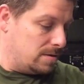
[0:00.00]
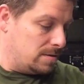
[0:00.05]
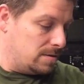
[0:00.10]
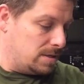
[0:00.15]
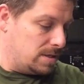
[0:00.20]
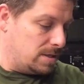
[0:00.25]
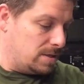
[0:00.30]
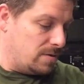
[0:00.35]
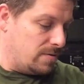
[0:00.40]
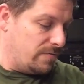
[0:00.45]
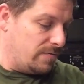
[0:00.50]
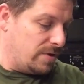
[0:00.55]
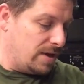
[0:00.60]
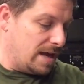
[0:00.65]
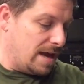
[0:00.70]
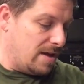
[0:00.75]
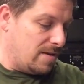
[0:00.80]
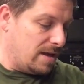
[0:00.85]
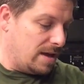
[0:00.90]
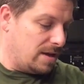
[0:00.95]
Just don't
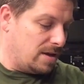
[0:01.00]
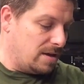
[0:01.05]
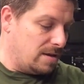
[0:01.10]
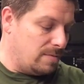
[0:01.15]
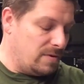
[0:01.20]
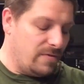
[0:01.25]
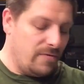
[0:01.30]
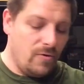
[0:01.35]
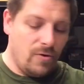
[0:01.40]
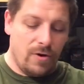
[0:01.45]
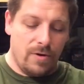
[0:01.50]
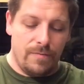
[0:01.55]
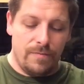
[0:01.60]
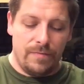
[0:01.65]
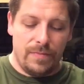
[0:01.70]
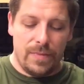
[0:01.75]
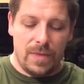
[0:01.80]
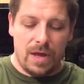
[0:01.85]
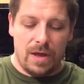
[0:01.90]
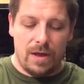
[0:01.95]
freak out like you did before.
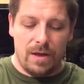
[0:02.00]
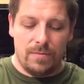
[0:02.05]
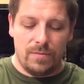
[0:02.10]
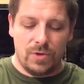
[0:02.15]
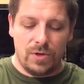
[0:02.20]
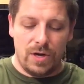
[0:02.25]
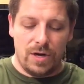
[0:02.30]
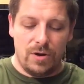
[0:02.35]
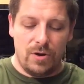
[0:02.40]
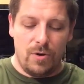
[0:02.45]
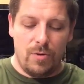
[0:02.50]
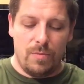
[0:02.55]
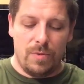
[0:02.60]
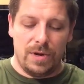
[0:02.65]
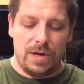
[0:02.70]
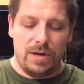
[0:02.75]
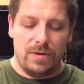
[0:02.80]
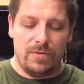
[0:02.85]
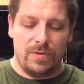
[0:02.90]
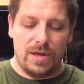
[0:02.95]
I'm trying to
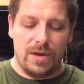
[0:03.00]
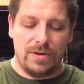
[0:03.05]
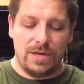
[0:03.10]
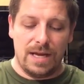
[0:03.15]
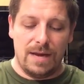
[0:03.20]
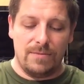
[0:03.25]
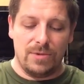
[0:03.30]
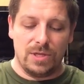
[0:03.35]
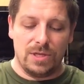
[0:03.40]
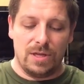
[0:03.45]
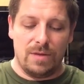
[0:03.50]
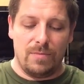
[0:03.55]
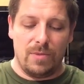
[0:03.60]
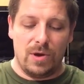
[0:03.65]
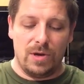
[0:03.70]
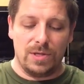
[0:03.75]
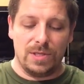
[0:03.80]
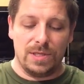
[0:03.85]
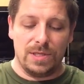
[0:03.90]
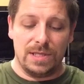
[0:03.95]
open it without damaging the
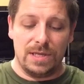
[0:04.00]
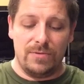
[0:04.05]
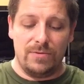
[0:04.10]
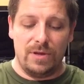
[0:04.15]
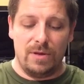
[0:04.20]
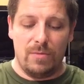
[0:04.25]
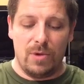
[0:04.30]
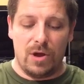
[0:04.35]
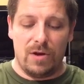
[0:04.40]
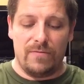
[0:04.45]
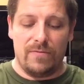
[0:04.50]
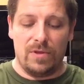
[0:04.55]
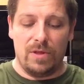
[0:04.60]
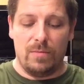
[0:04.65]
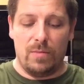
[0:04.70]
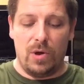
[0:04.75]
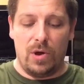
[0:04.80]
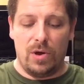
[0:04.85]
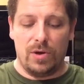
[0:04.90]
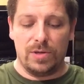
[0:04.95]
box because I really bought it for the
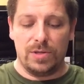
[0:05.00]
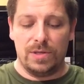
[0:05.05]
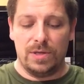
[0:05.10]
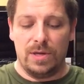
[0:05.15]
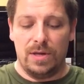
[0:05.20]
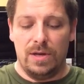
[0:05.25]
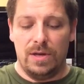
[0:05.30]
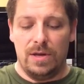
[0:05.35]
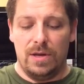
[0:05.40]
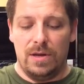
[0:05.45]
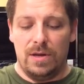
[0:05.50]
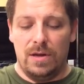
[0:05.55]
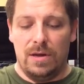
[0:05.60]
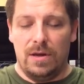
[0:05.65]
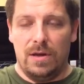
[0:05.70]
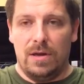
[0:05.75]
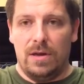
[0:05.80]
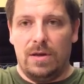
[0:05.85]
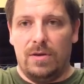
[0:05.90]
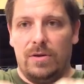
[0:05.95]
box.
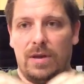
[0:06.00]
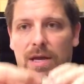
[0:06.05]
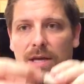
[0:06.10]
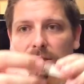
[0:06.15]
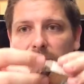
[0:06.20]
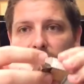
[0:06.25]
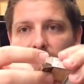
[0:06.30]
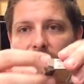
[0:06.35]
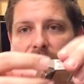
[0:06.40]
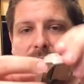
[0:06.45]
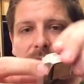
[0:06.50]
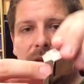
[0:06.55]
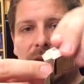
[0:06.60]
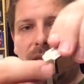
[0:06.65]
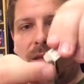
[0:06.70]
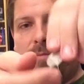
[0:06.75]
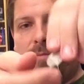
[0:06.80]
Okay, so inside